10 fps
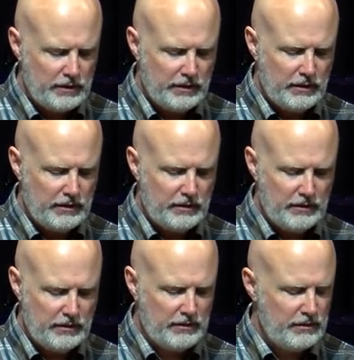and, and
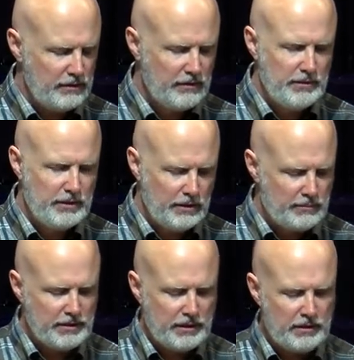uh, let me
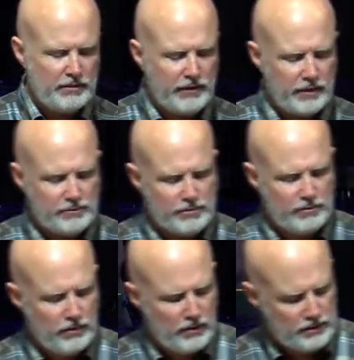let me kind of develop some
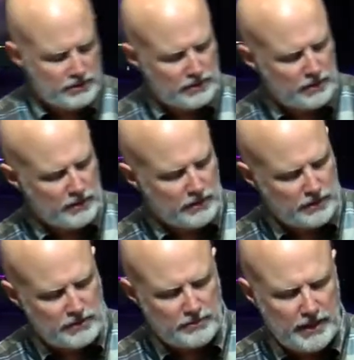thoughts and, and,
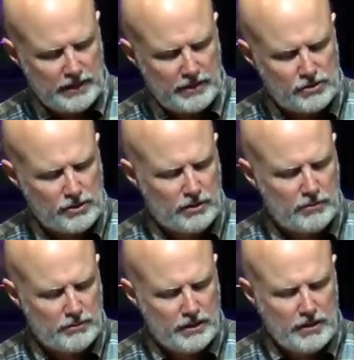and some ideas. You
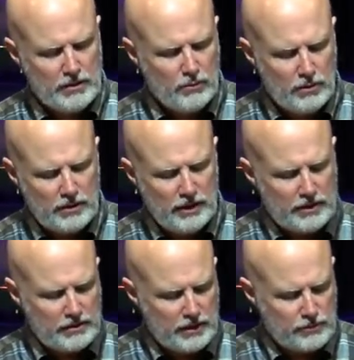know, what
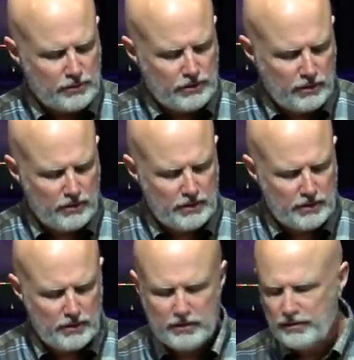as, as we turn
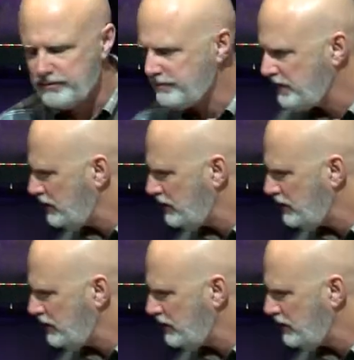here